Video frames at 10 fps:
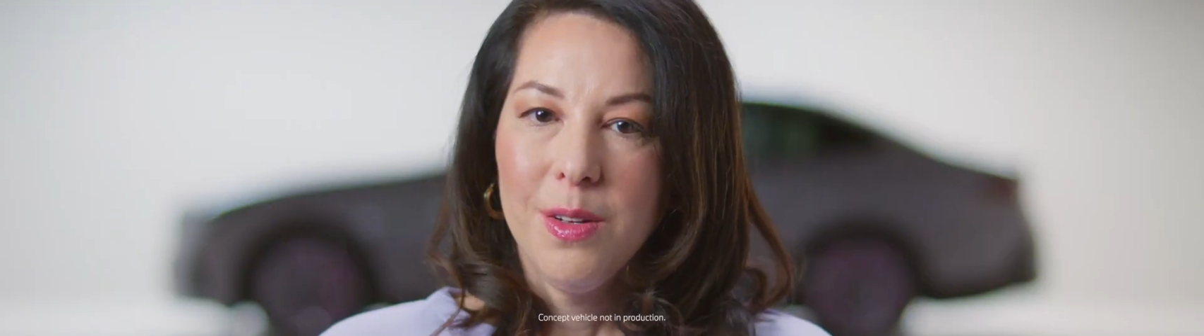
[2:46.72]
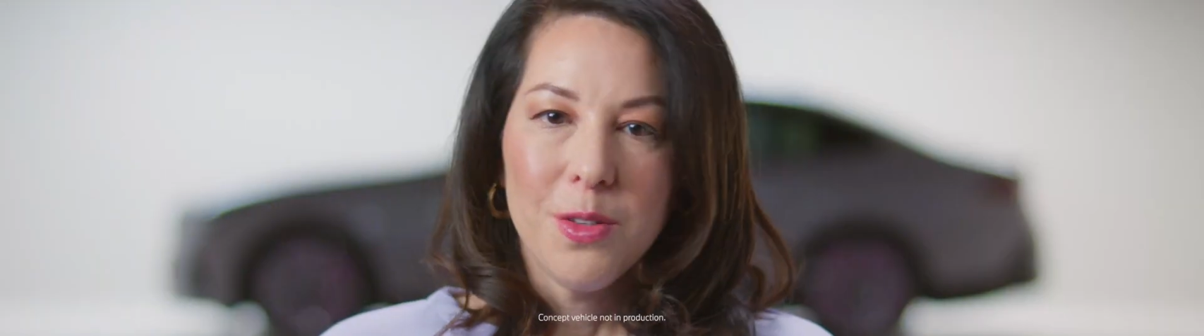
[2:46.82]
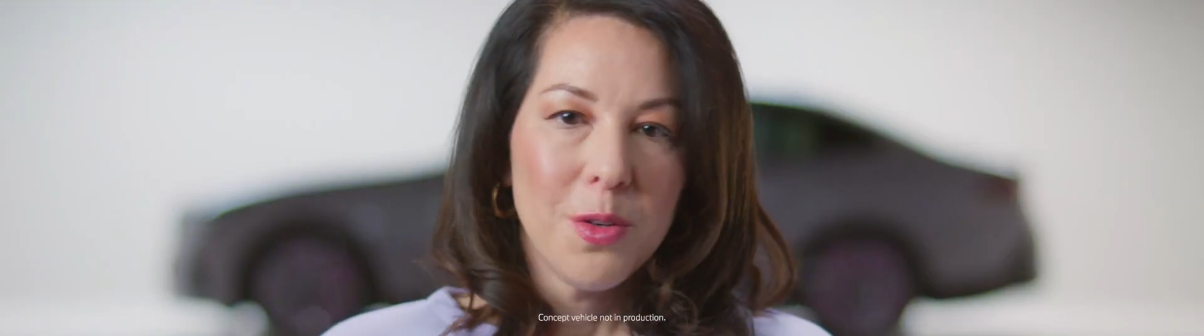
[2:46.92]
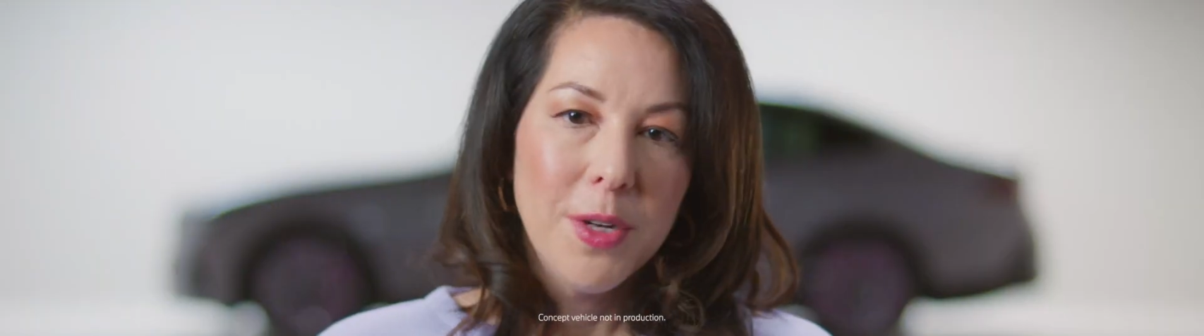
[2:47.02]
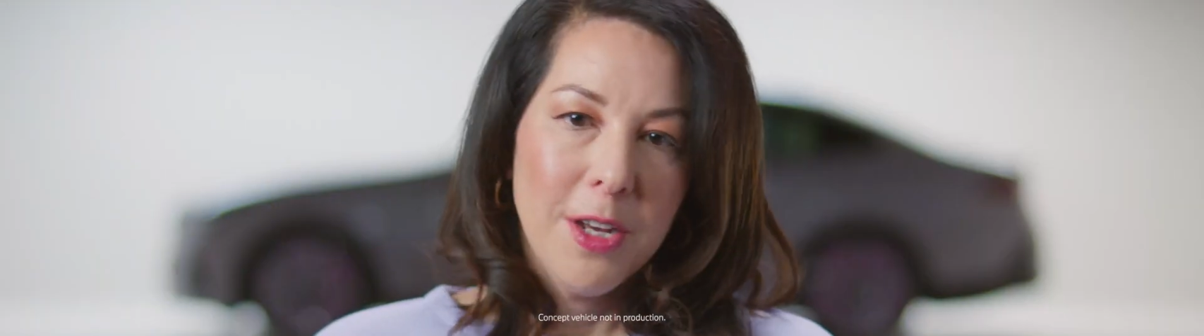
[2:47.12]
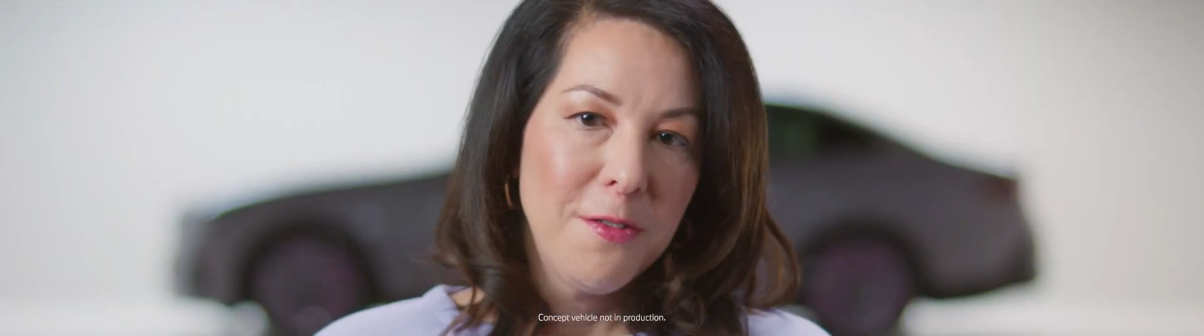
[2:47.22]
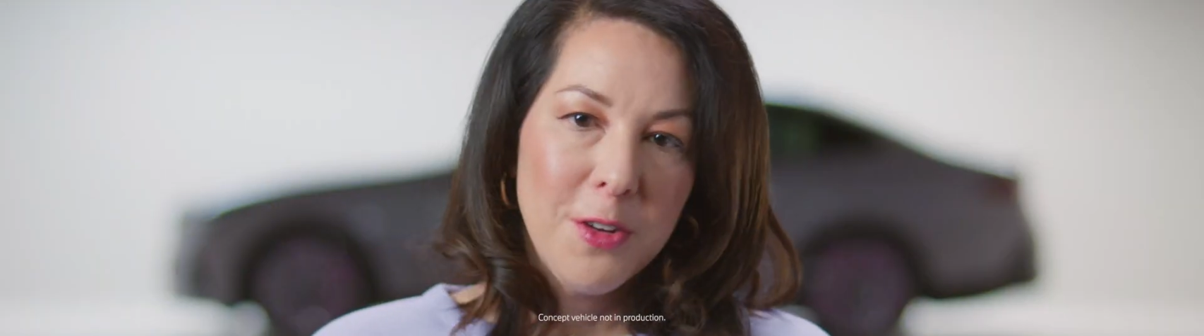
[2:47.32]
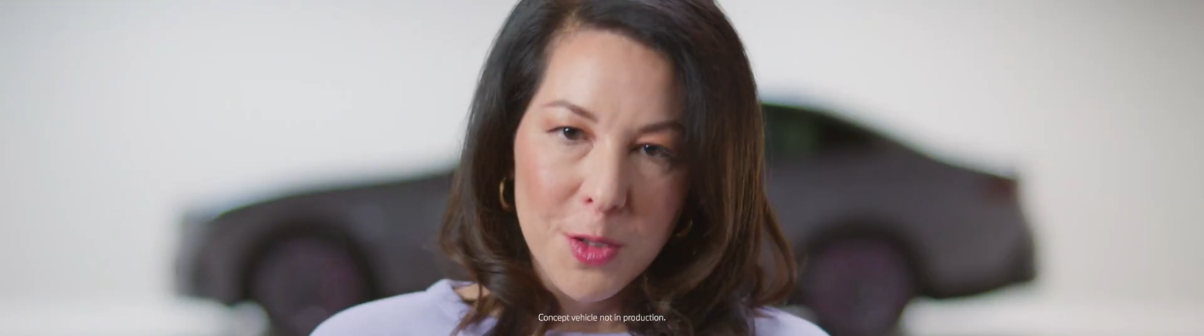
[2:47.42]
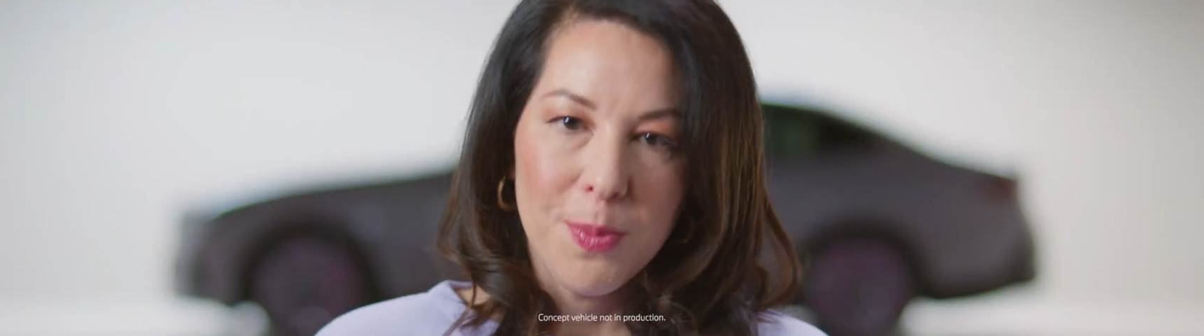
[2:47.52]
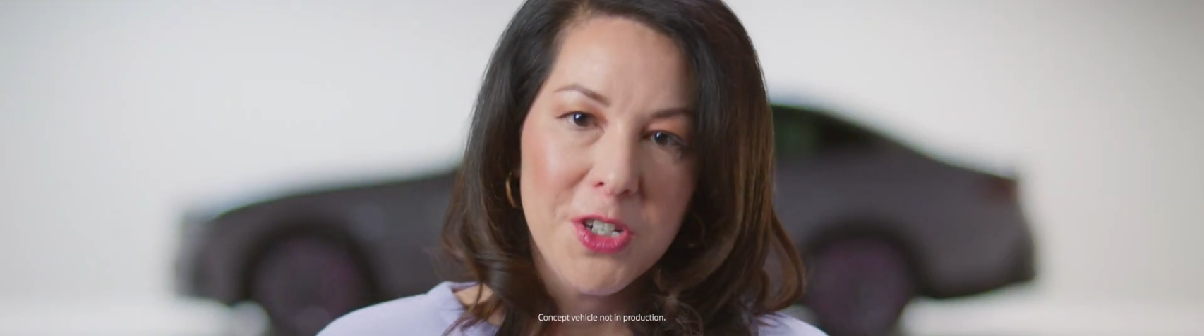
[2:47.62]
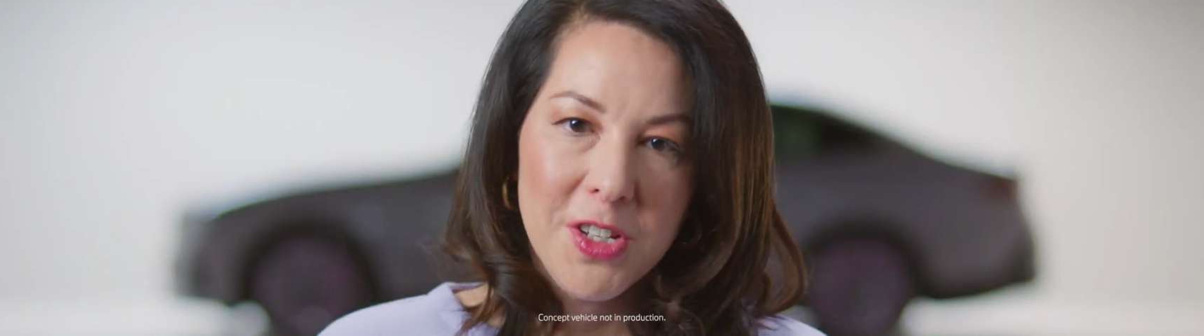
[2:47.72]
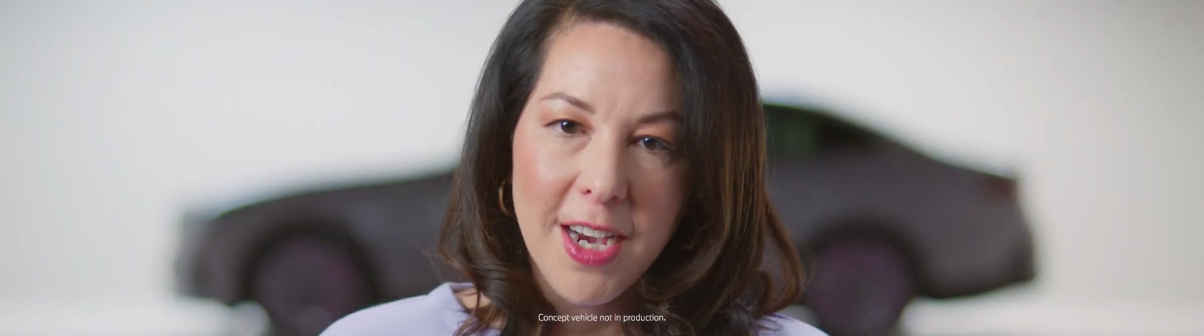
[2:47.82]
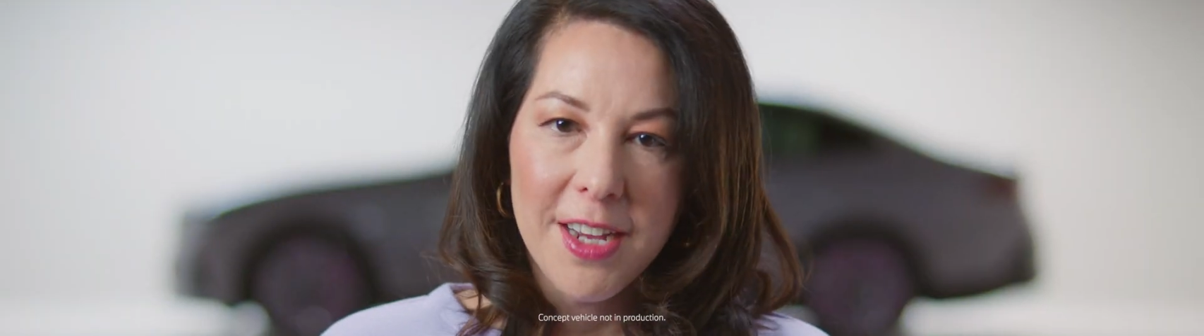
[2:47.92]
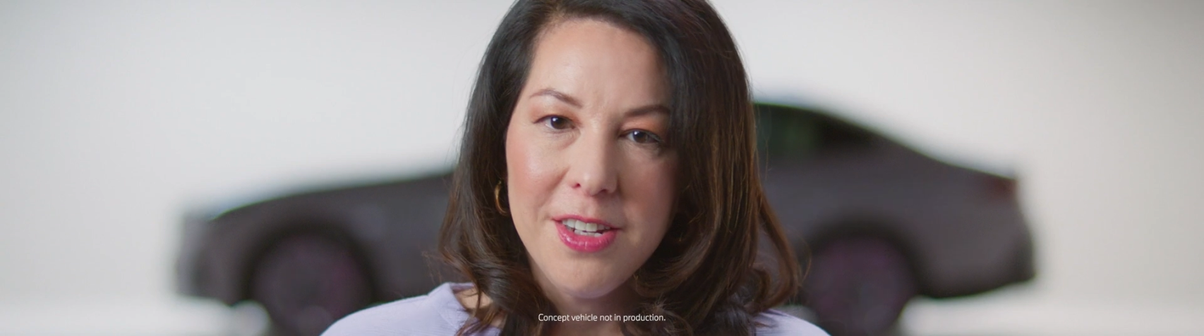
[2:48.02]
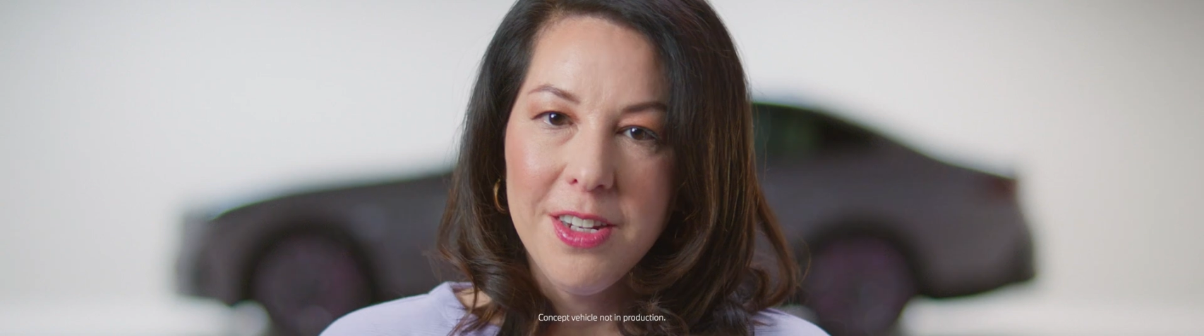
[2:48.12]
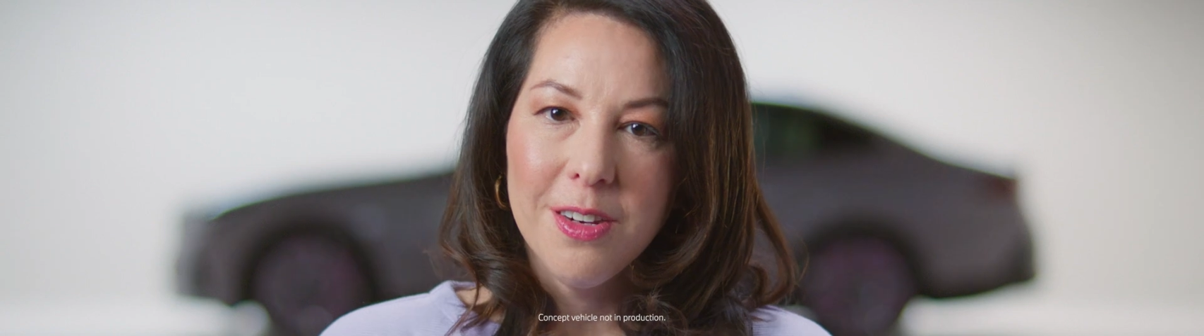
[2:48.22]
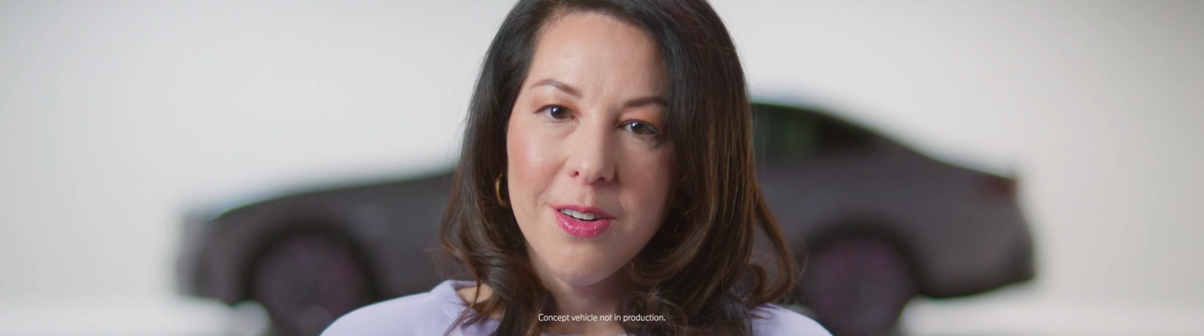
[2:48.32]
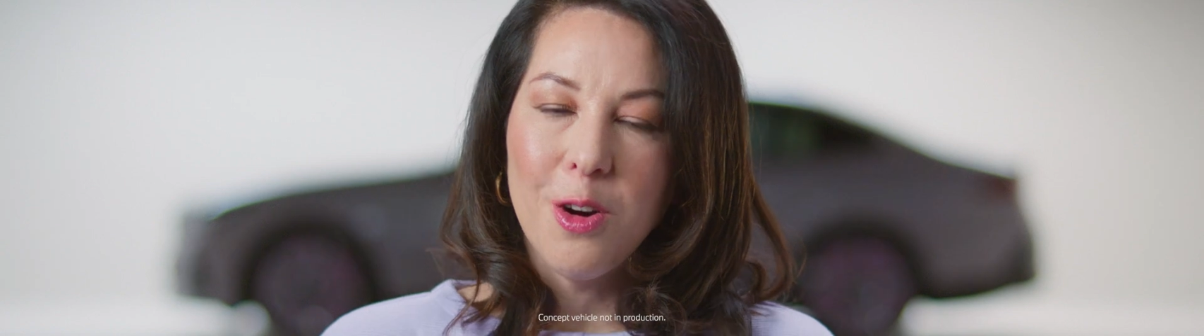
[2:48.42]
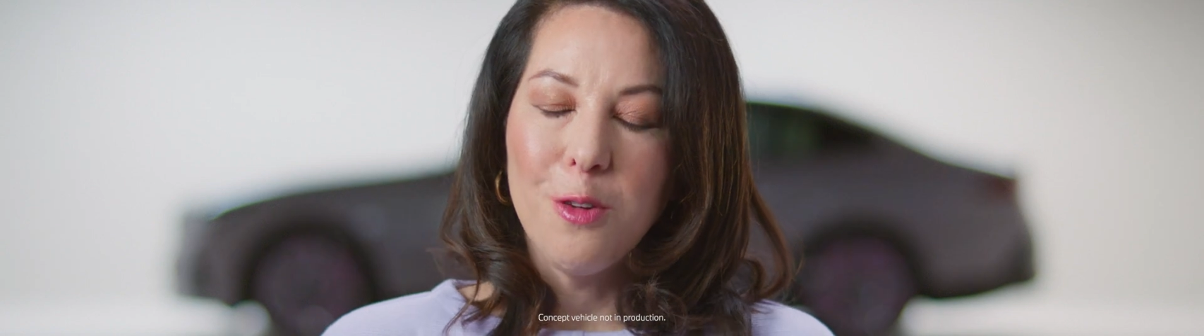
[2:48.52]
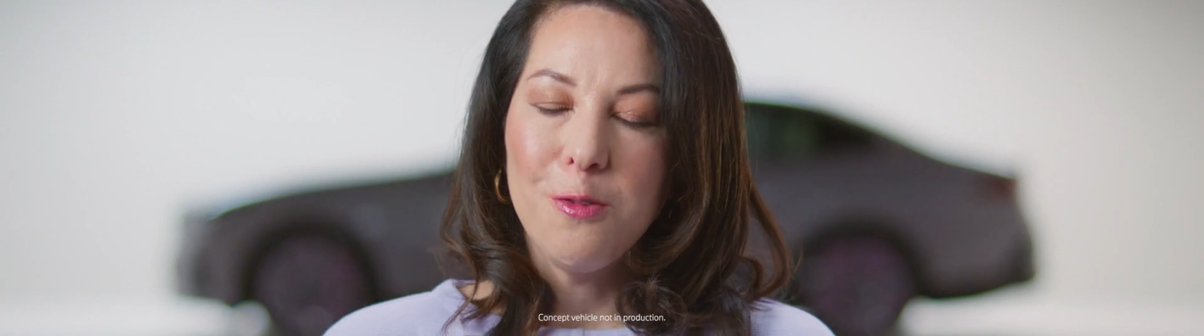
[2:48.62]
So when I first pitched the idea
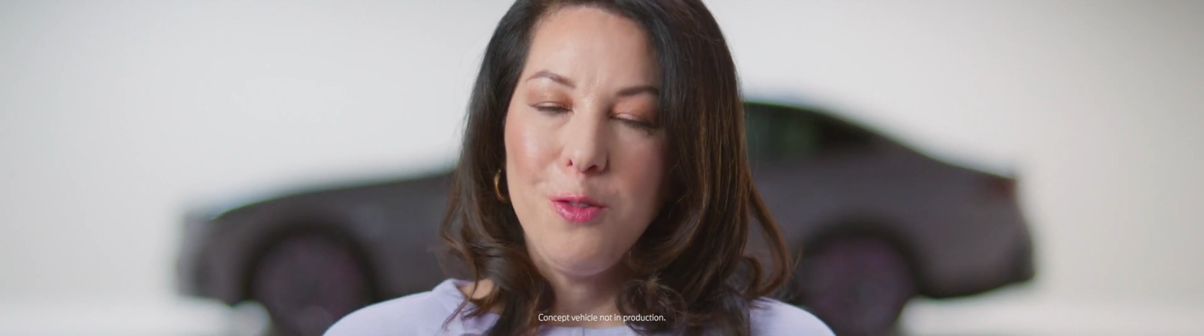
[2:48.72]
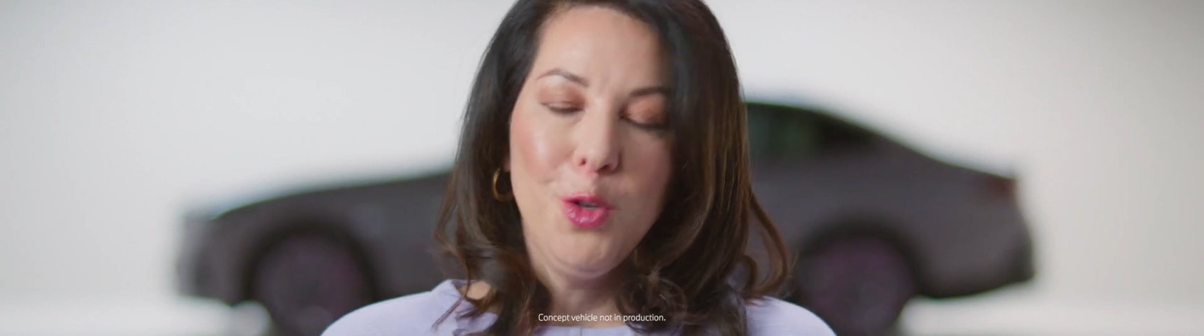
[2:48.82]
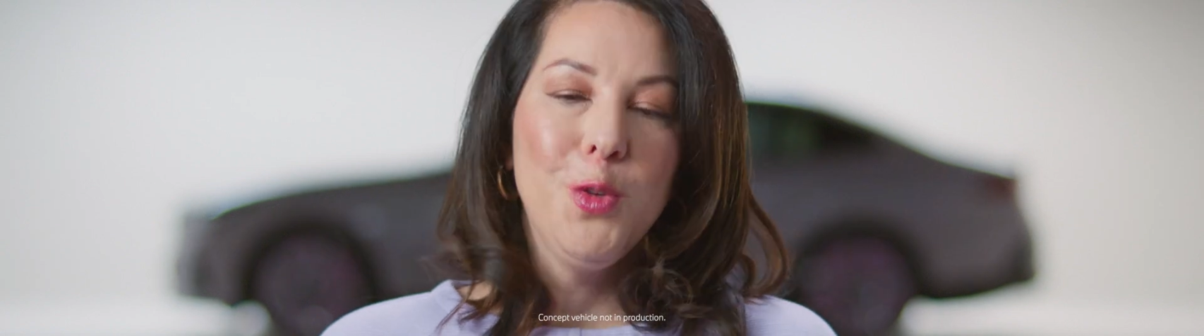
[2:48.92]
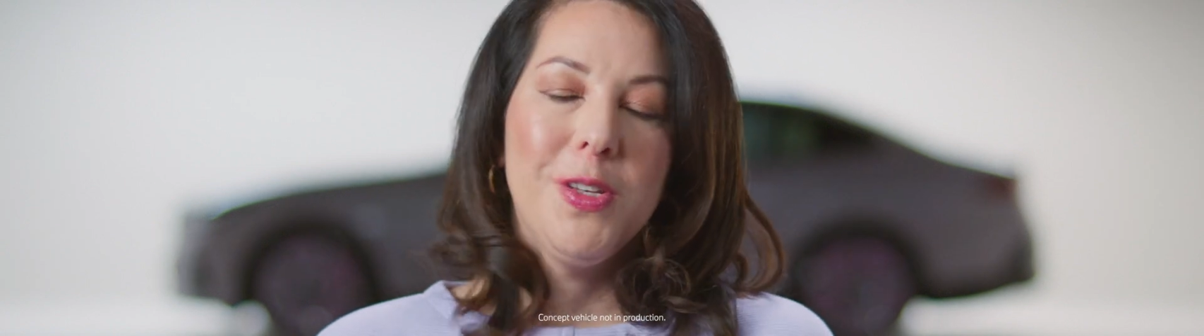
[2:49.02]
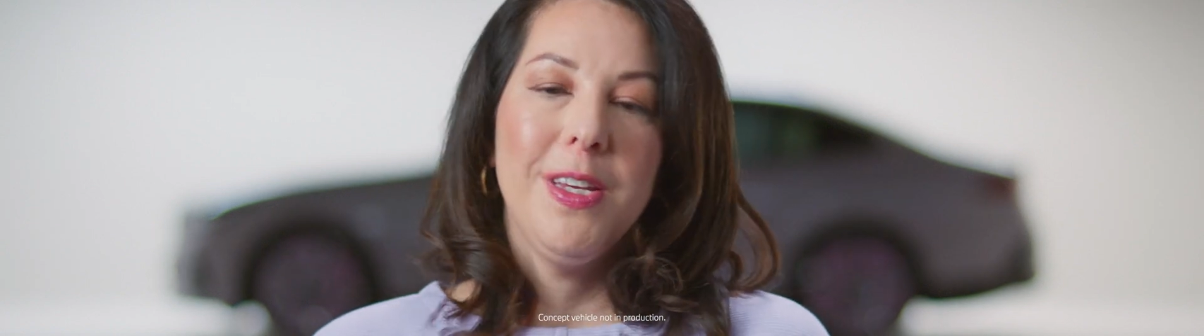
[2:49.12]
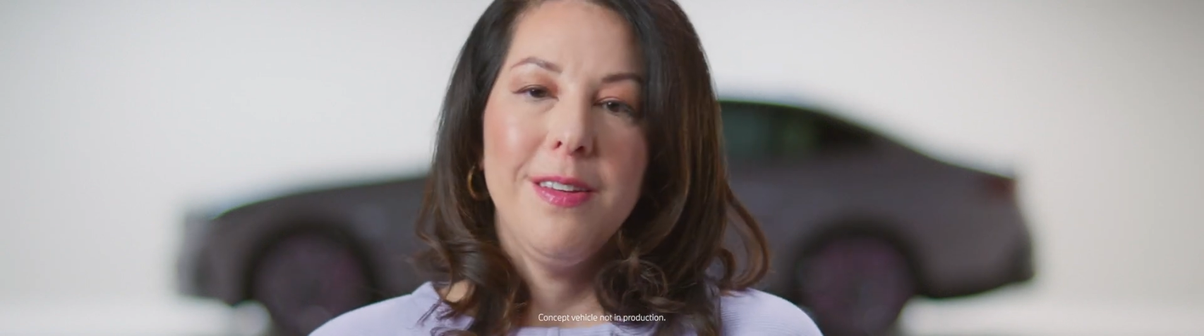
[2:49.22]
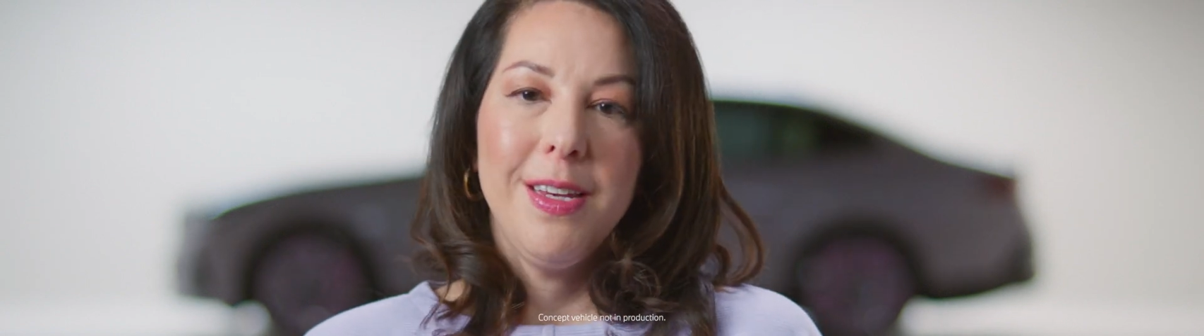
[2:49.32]
of using